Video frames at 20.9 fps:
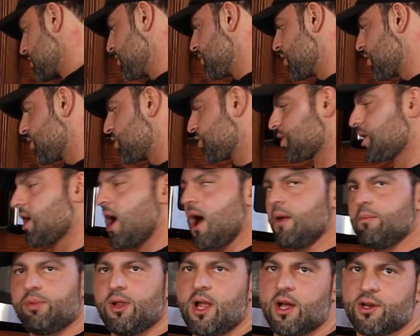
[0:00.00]
You know, you should
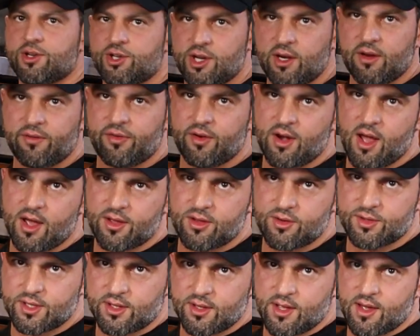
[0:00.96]
unplug shit if you're not
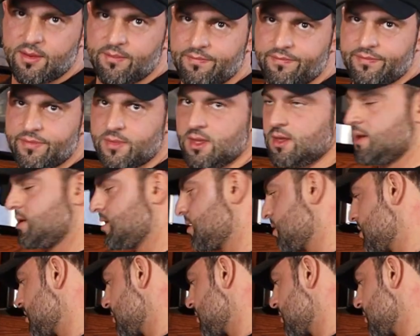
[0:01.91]
using them. Yeah?